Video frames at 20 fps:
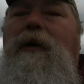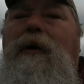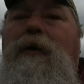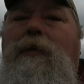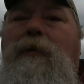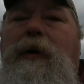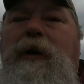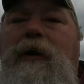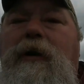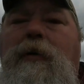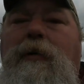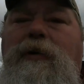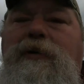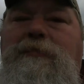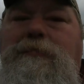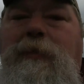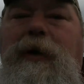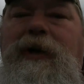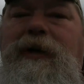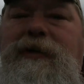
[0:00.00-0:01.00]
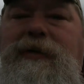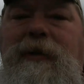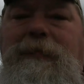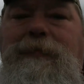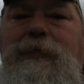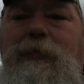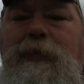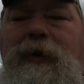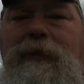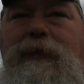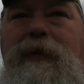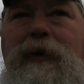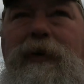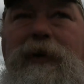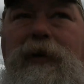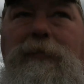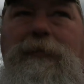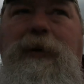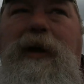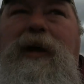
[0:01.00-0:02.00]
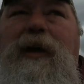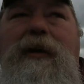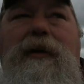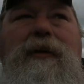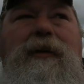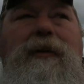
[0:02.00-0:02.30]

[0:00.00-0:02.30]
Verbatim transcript: rain always muddies up the river a little bit,